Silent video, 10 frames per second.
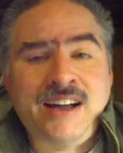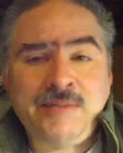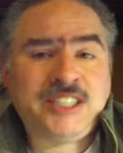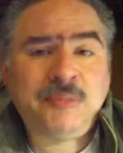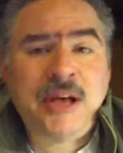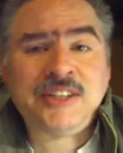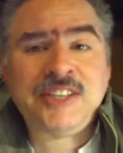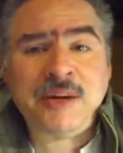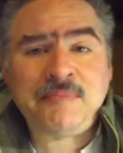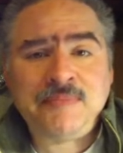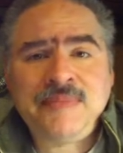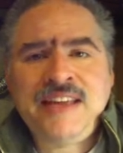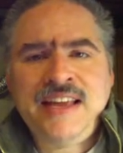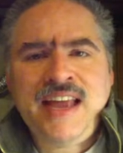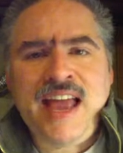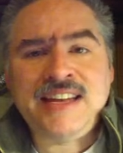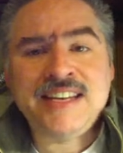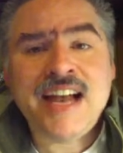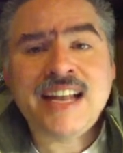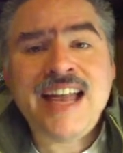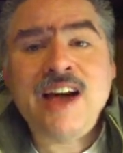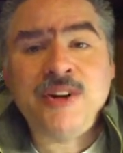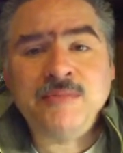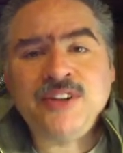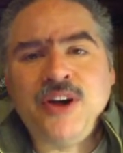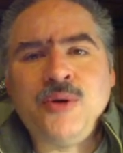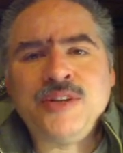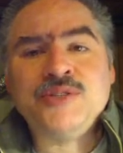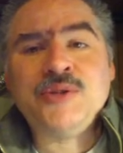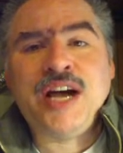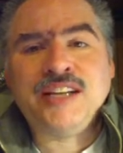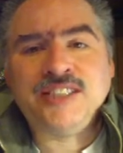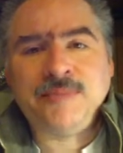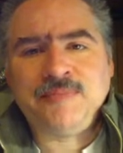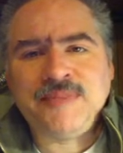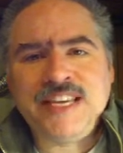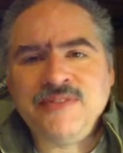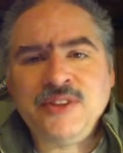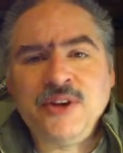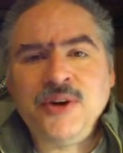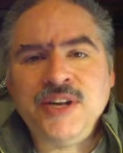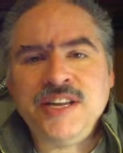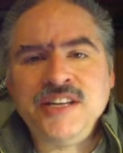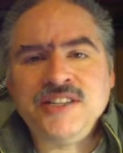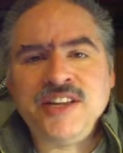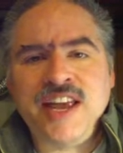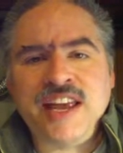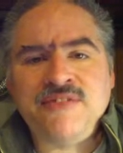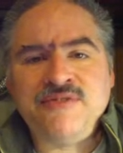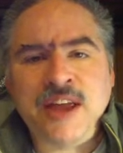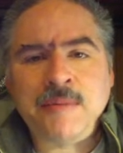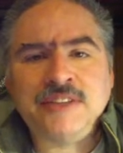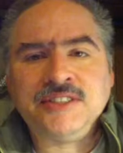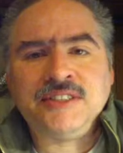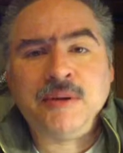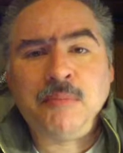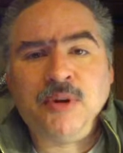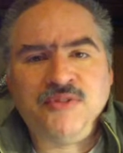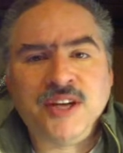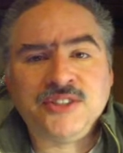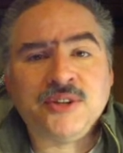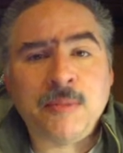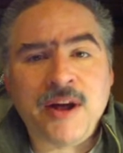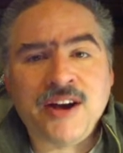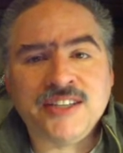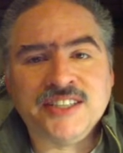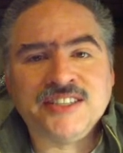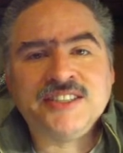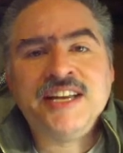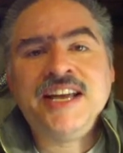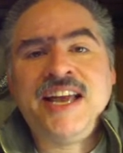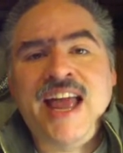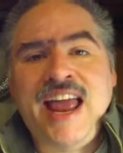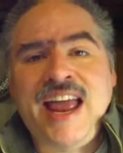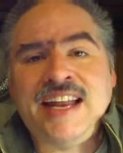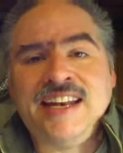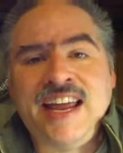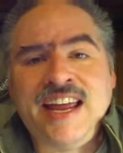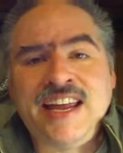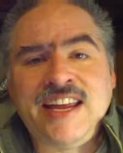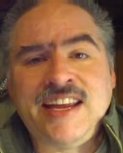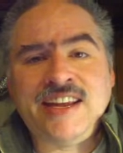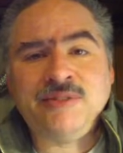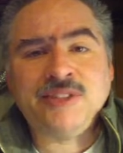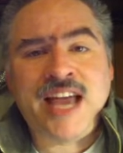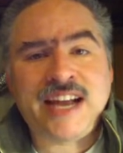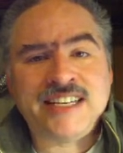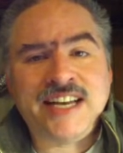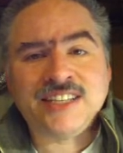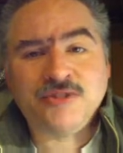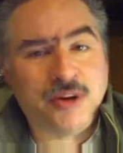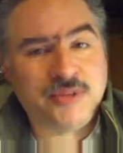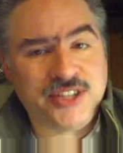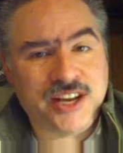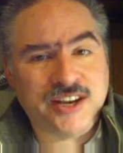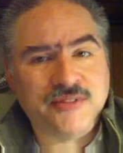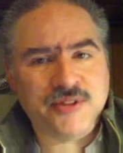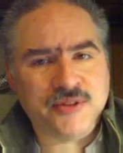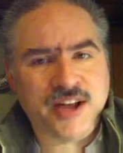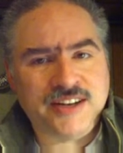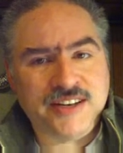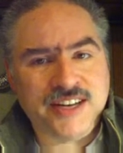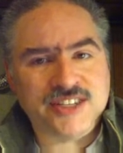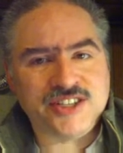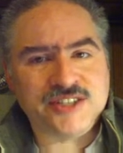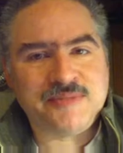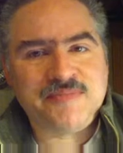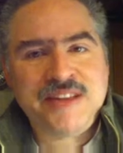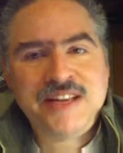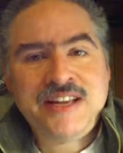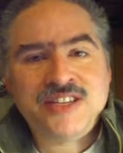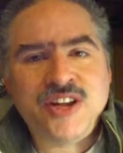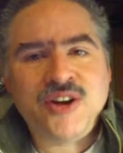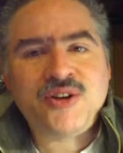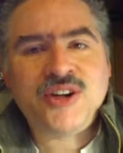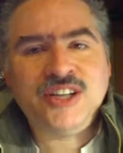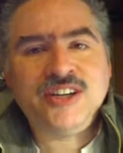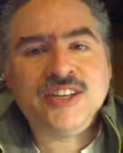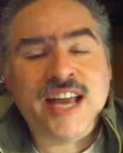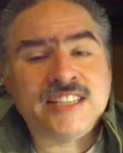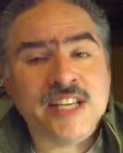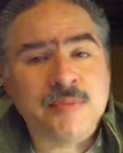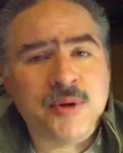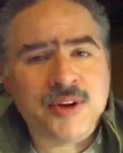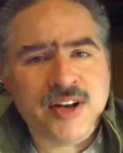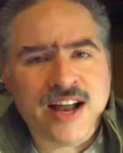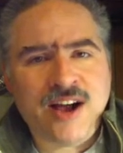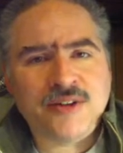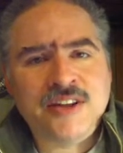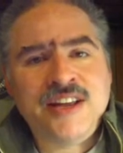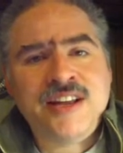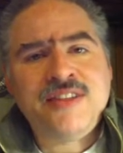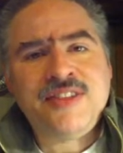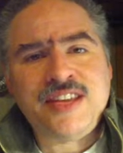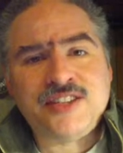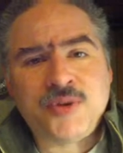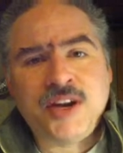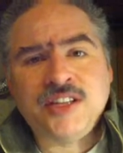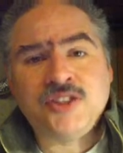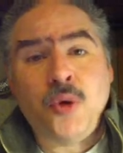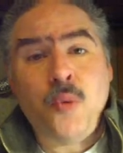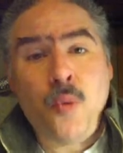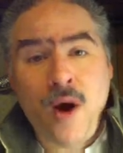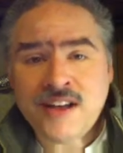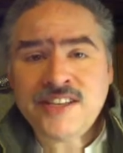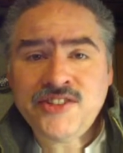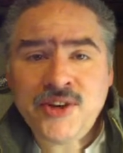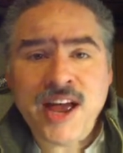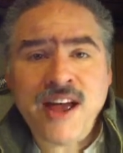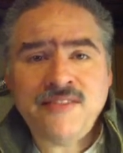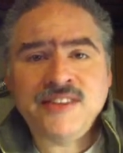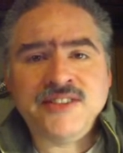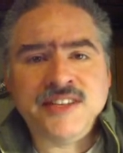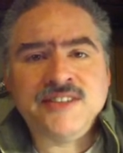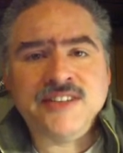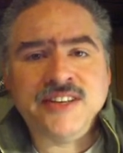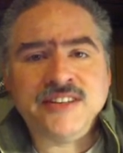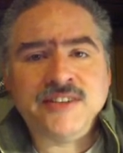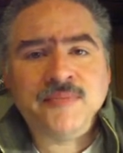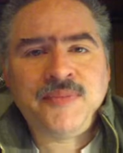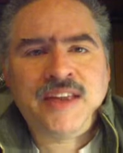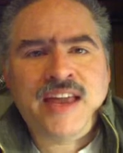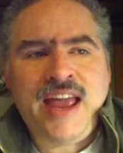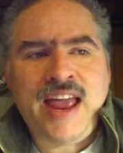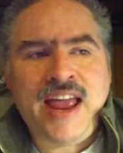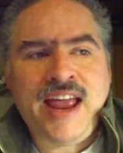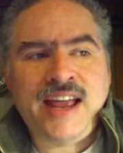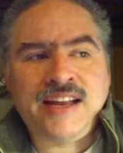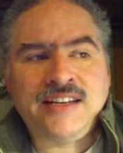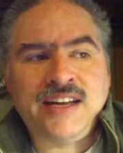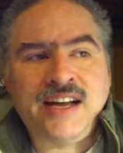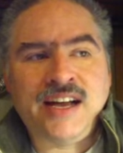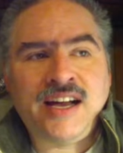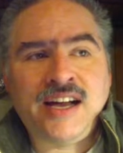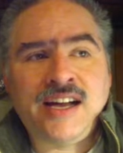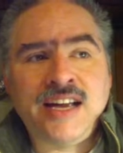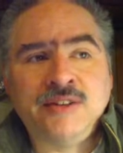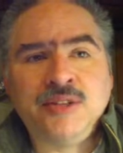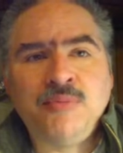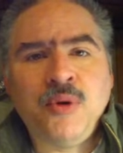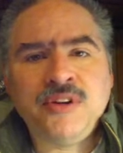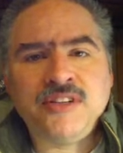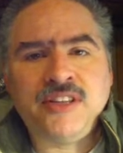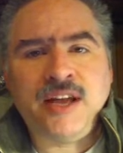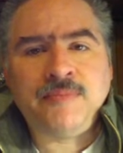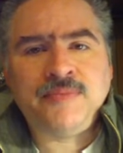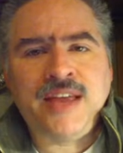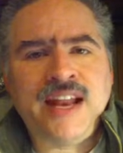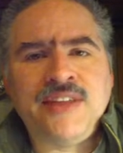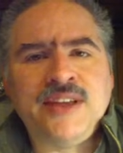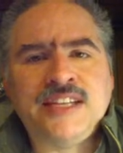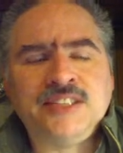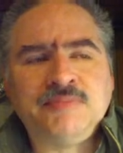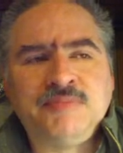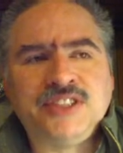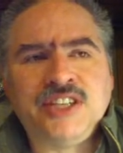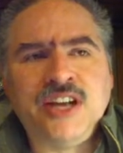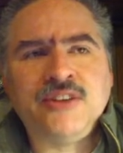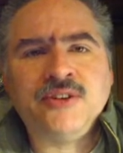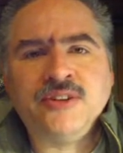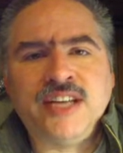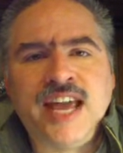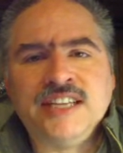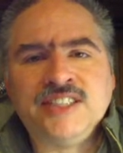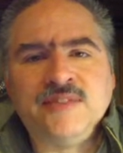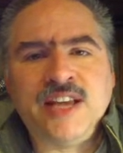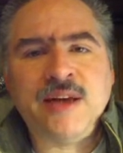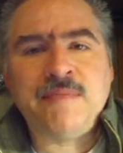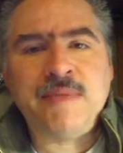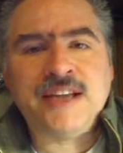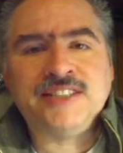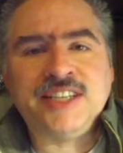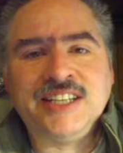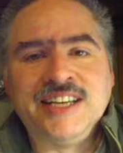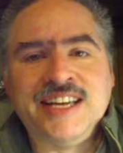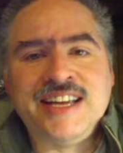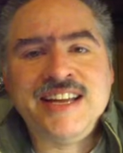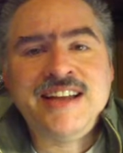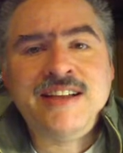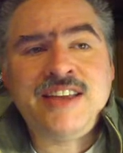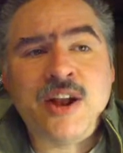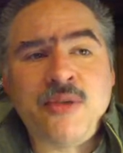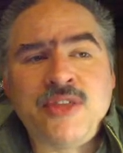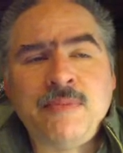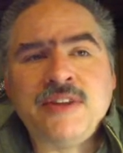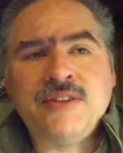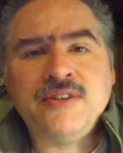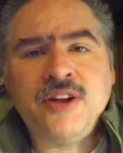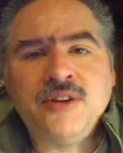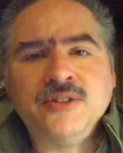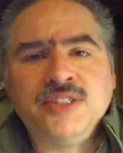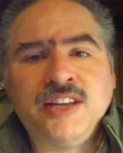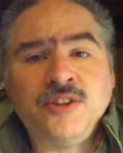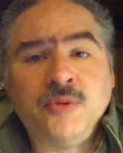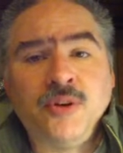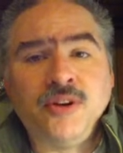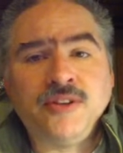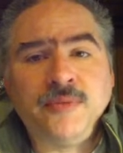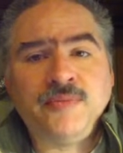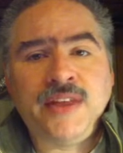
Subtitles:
Expelled him, and did not allow him to go into Gaza, even though he's a famous professor emeritus and was acting as a representative of the United Nations. So clearly, as he pointed out, the Israelis wanted to have this incident, and it was important to them. And I think it's just another case of them basically, you know, thumbing their nose at the world.